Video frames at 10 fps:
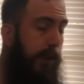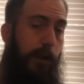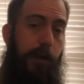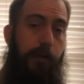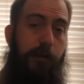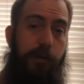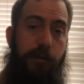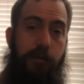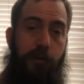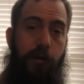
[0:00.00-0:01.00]
And as
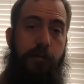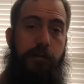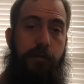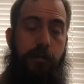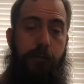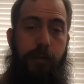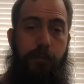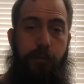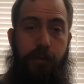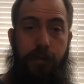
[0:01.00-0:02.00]
I talked to the
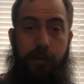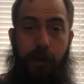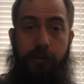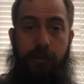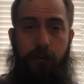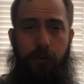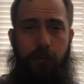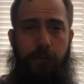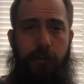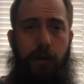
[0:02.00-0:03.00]
people in the tasting
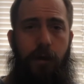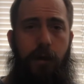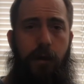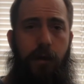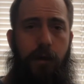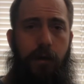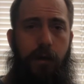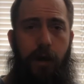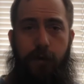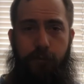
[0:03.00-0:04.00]
rooms,
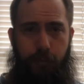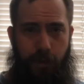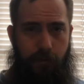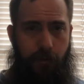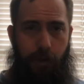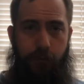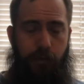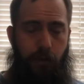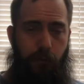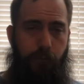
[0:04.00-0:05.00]
I explained that I was a
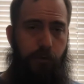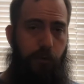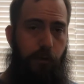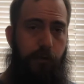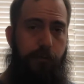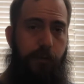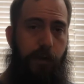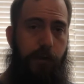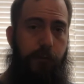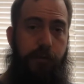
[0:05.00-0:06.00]
home brewer
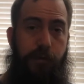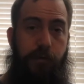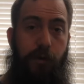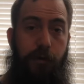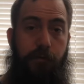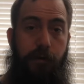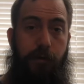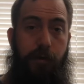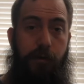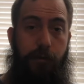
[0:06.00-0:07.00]
and was
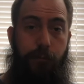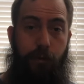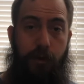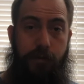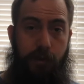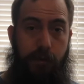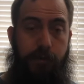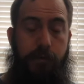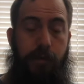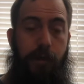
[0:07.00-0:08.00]
interested in their
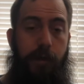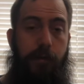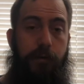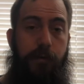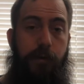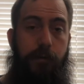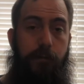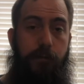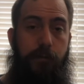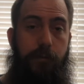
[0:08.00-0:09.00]
process and in
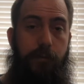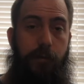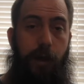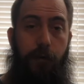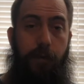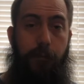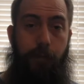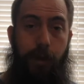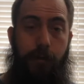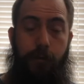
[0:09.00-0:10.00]
how they
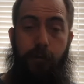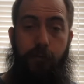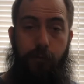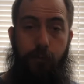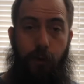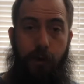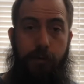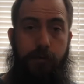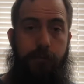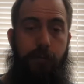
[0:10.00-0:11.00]
made their fruit
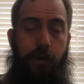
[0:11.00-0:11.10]
wines.